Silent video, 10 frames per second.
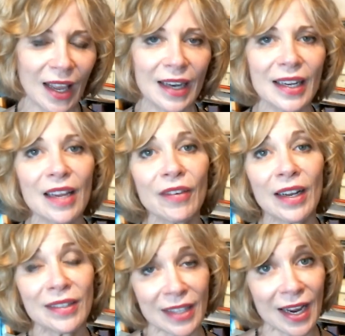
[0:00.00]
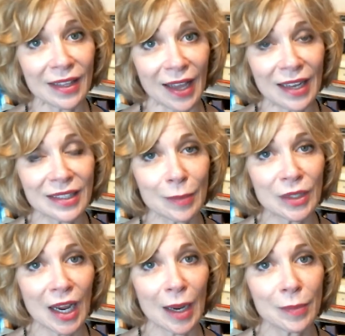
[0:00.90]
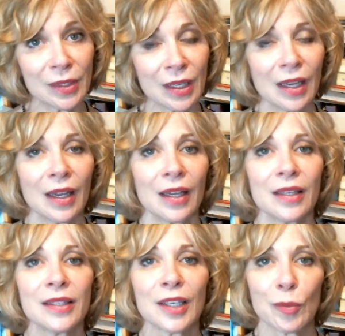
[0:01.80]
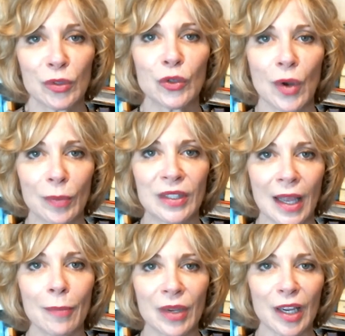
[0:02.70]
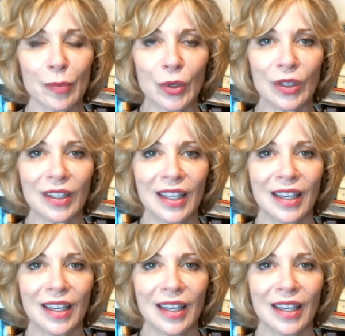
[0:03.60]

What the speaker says: even saying that sometimes seems to upset people.